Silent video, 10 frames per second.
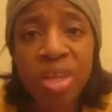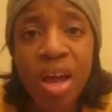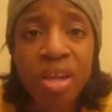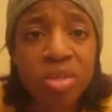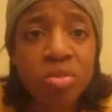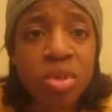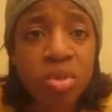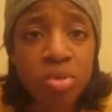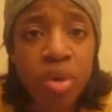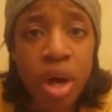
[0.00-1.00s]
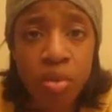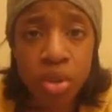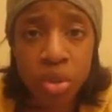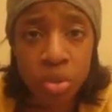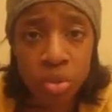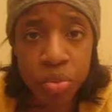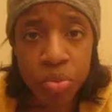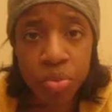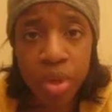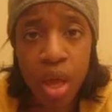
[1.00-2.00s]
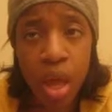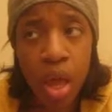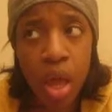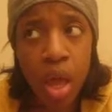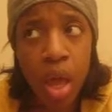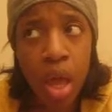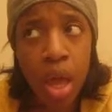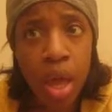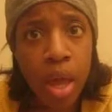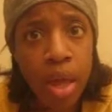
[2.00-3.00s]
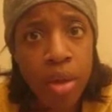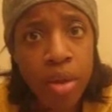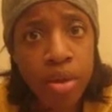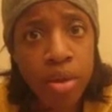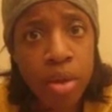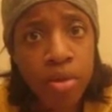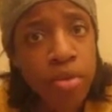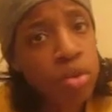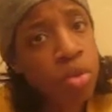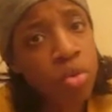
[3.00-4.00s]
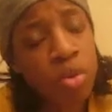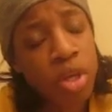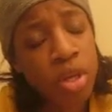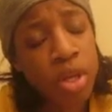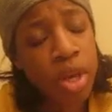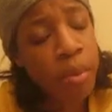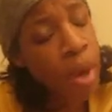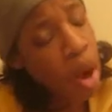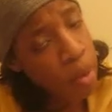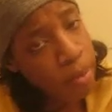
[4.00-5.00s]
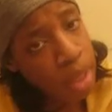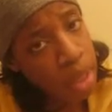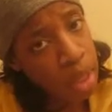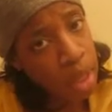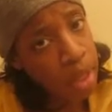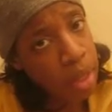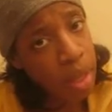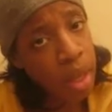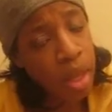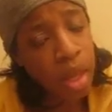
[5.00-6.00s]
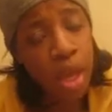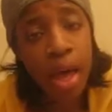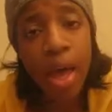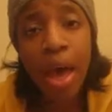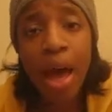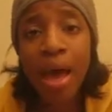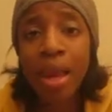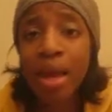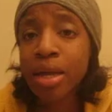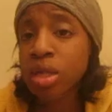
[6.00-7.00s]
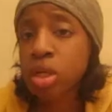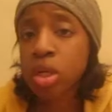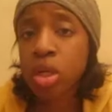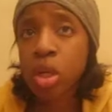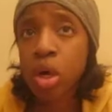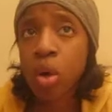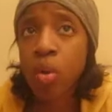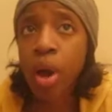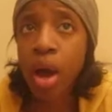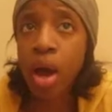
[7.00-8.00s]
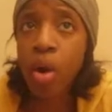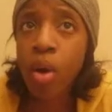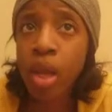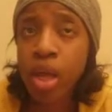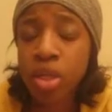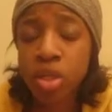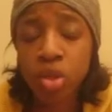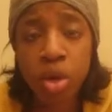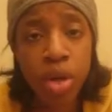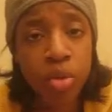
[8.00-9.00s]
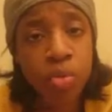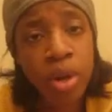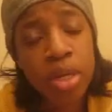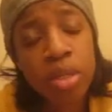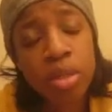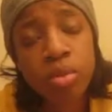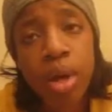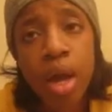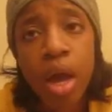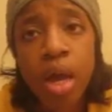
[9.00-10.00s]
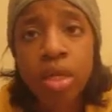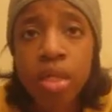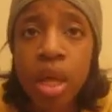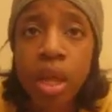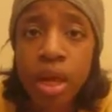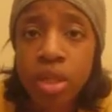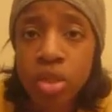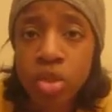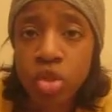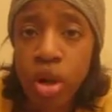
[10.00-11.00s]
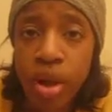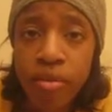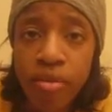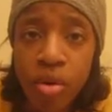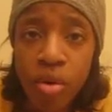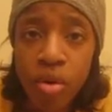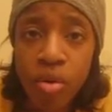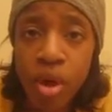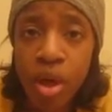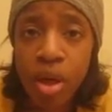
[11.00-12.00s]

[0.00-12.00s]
I just want to do what I want to do. And if you knew anything about me, I like to go out. I like to try new restaurants. I like to travel.